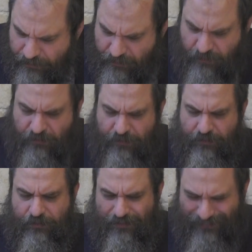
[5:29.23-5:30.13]

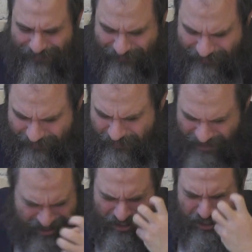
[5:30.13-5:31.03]

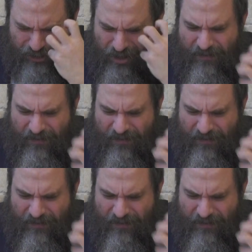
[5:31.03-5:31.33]
It's understood